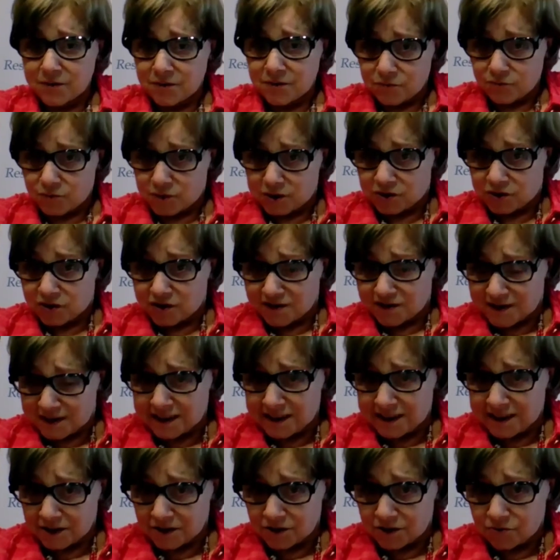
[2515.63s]
which
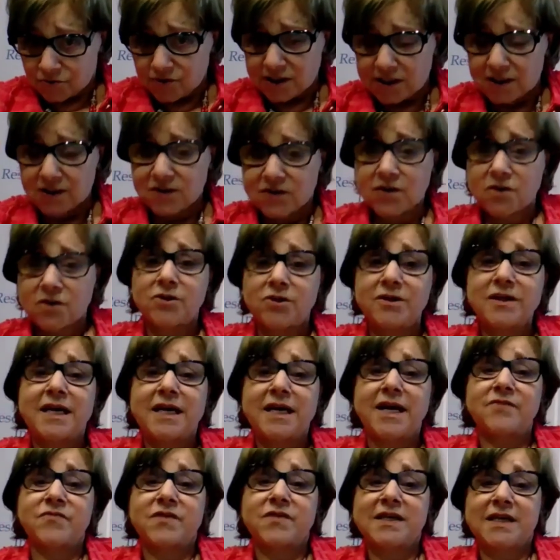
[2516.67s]
indeed you need to look
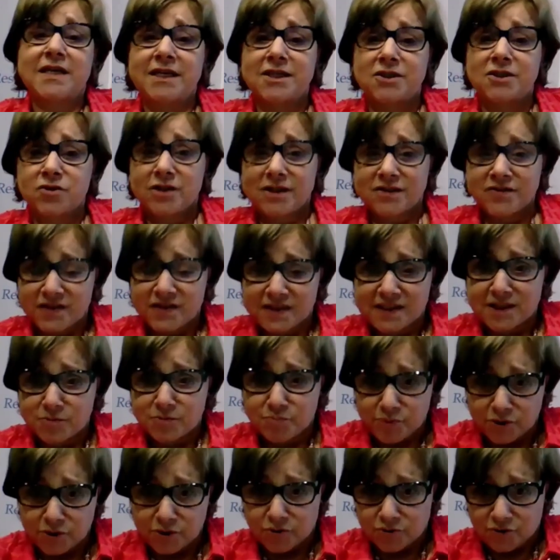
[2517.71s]
at the HST
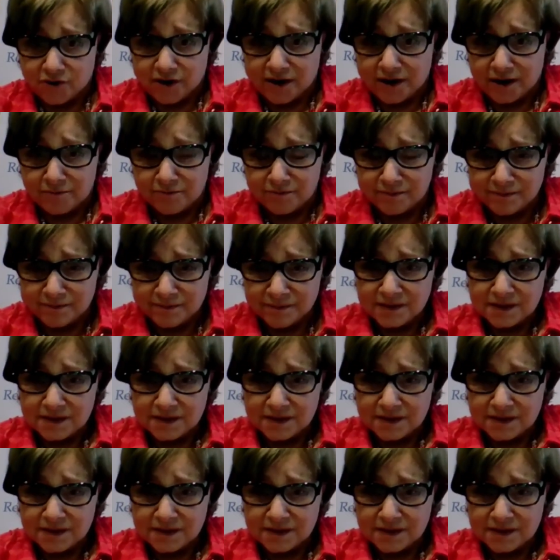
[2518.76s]
program